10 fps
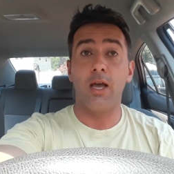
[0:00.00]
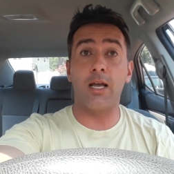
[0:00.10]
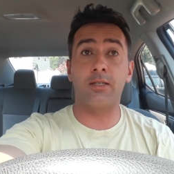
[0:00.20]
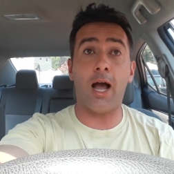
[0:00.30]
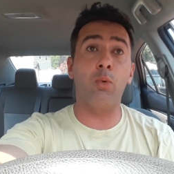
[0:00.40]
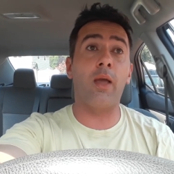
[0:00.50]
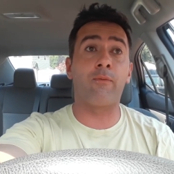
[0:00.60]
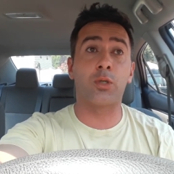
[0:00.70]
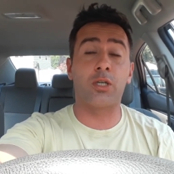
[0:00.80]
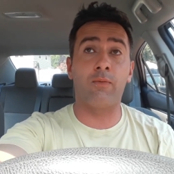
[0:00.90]
As now we
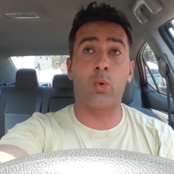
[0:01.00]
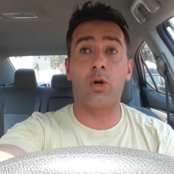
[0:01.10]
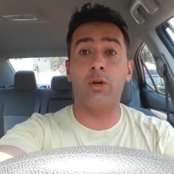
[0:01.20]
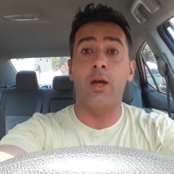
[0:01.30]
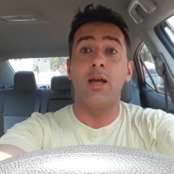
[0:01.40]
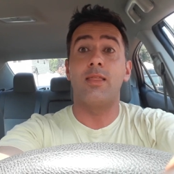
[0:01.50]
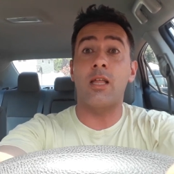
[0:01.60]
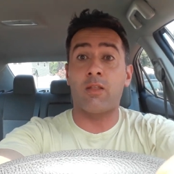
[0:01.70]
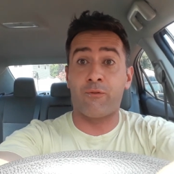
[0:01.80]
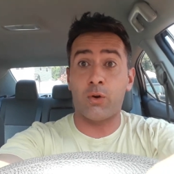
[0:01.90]
have received word
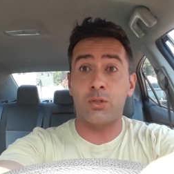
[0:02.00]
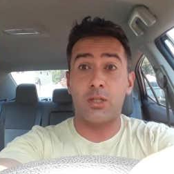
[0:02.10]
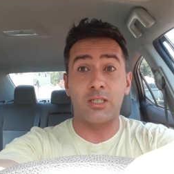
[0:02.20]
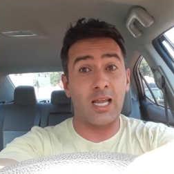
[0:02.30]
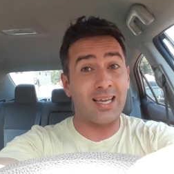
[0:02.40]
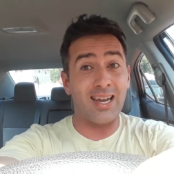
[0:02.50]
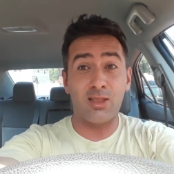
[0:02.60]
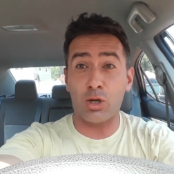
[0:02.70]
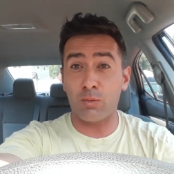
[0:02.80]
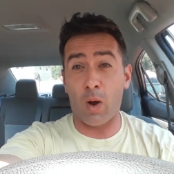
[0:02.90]
that the first, second,
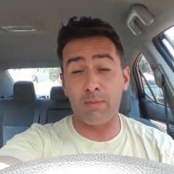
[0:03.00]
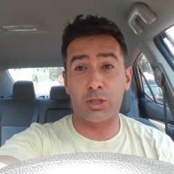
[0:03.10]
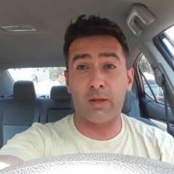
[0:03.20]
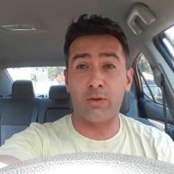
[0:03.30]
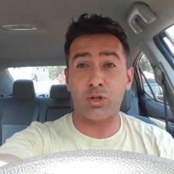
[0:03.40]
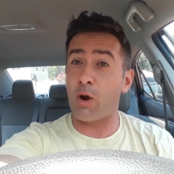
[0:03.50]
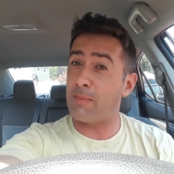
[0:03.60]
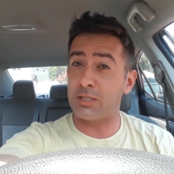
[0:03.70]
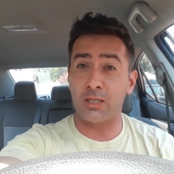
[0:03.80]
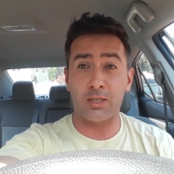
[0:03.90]
and third wide receivers are
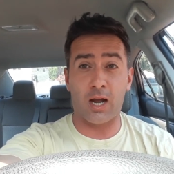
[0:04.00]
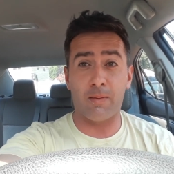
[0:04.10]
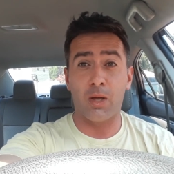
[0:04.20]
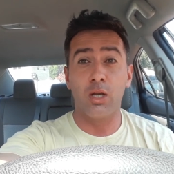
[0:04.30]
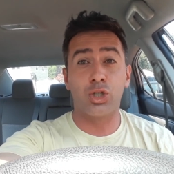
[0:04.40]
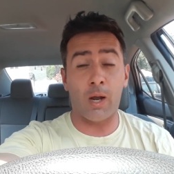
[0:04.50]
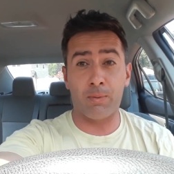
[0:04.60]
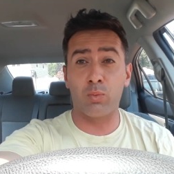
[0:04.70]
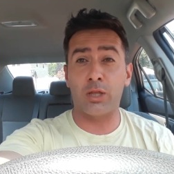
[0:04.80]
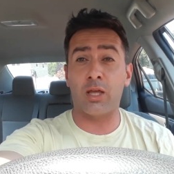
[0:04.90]
missing time.
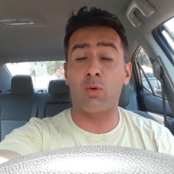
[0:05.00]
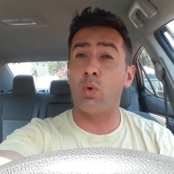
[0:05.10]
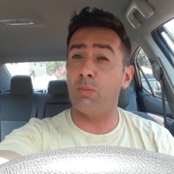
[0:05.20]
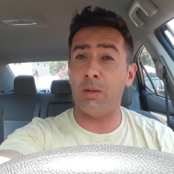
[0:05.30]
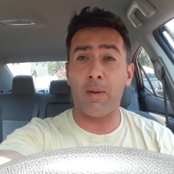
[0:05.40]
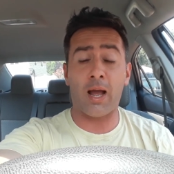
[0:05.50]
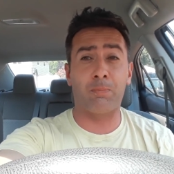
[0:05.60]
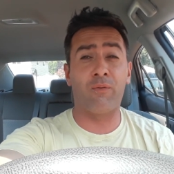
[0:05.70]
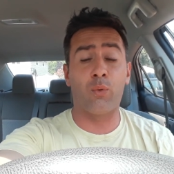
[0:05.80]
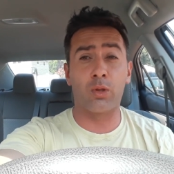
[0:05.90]
Shepard, we think, will be back
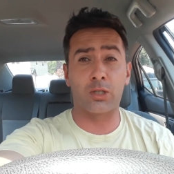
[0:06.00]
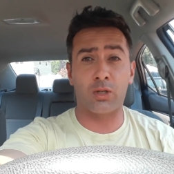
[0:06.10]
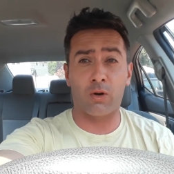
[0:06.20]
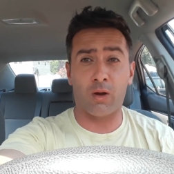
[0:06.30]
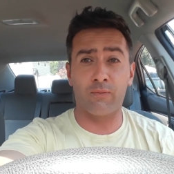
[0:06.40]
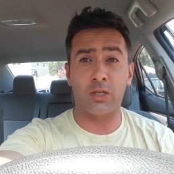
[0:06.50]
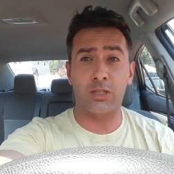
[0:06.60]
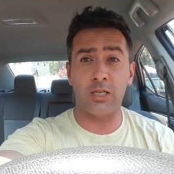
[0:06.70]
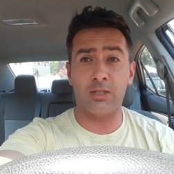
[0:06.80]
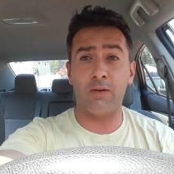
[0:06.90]
before the start of the
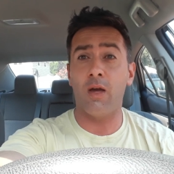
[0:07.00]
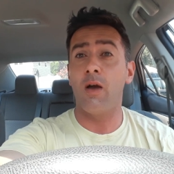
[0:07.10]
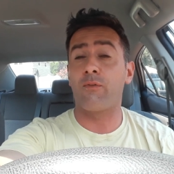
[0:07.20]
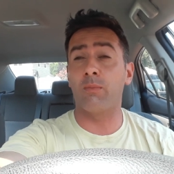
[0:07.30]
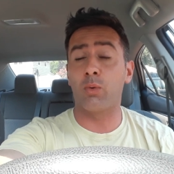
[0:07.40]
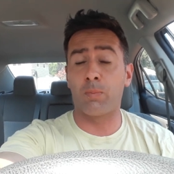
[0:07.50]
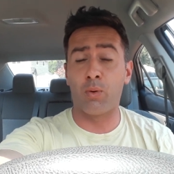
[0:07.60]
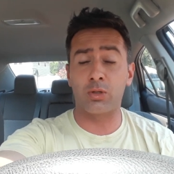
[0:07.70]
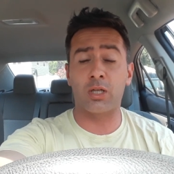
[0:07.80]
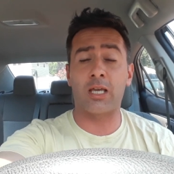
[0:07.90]
season from the
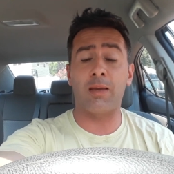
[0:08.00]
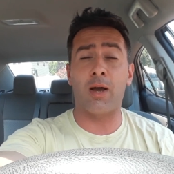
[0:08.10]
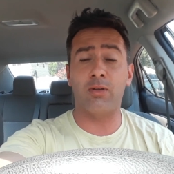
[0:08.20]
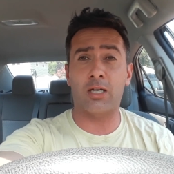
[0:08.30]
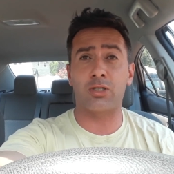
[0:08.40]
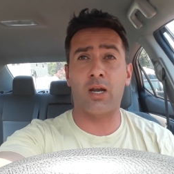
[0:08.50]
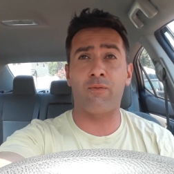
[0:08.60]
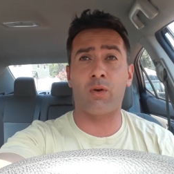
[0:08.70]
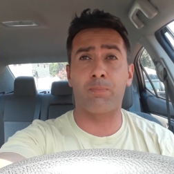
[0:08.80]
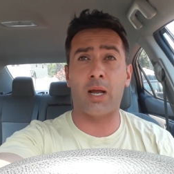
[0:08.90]
reports that came out yesterday
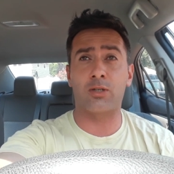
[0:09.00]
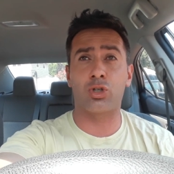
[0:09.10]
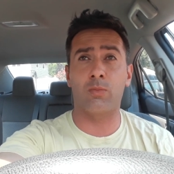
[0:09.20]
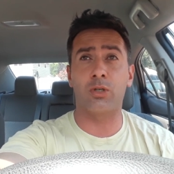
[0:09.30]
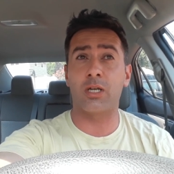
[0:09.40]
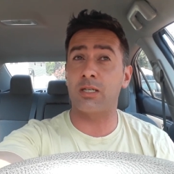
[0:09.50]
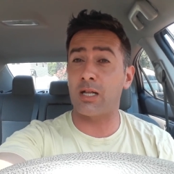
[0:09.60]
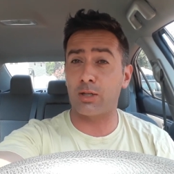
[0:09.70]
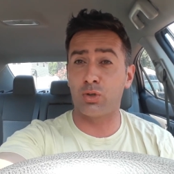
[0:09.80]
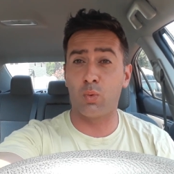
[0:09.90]
from Pat Shermer. He said he's
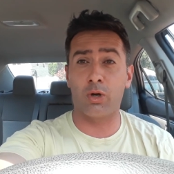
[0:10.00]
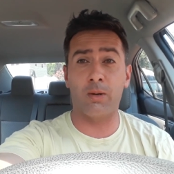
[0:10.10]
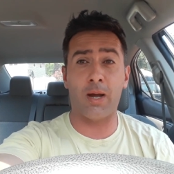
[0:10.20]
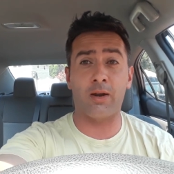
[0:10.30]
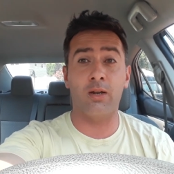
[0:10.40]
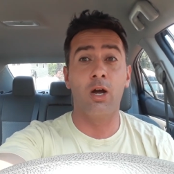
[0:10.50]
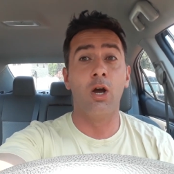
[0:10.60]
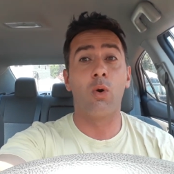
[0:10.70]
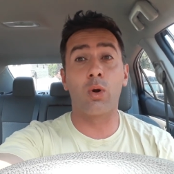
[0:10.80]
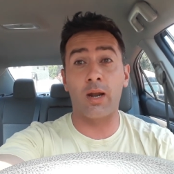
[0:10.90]
not too worried about it.
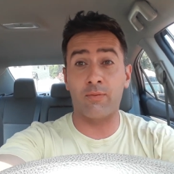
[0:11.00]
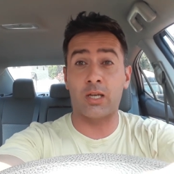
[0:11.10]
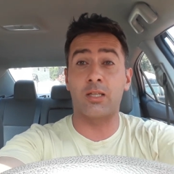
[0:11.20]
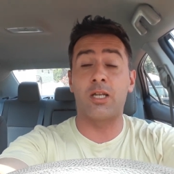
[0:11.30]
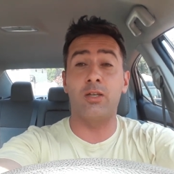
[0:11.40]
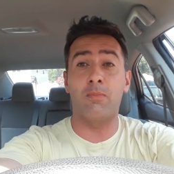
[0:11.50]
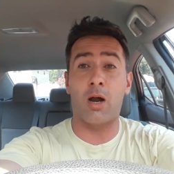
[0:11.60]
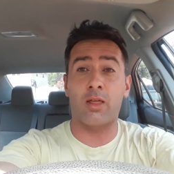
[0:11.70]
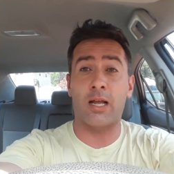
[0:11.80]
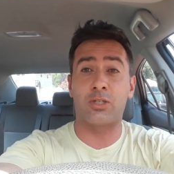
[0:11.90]
We're going to have to continue to
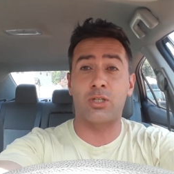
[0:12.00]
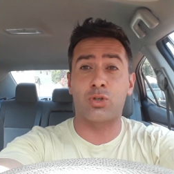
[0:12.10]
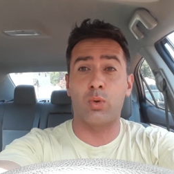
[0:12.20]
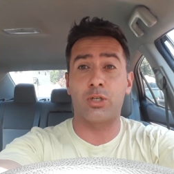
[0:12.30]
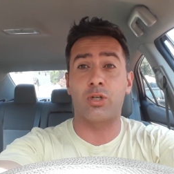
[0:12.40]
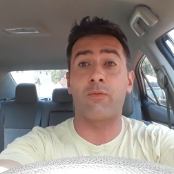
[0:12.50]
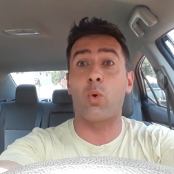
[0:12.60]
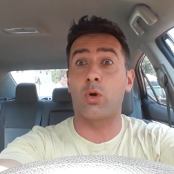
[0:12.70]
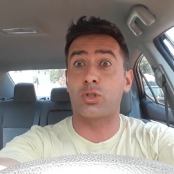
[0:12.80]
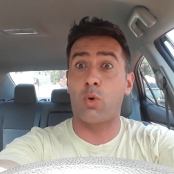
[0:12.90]
monitor that situation. Of
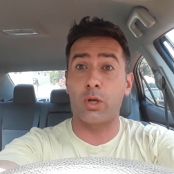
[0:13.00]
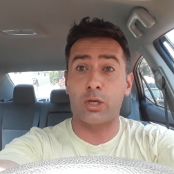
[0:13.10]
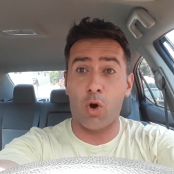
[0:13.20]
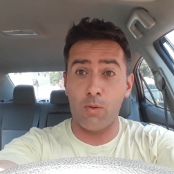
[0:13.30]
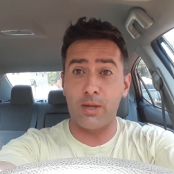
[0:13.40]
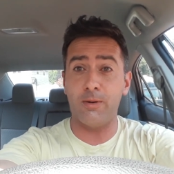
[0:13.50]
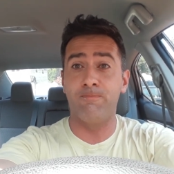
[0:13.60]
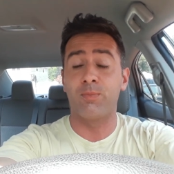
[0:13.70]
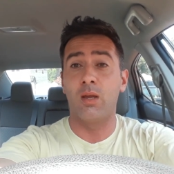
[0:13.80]
course, Corey Coleman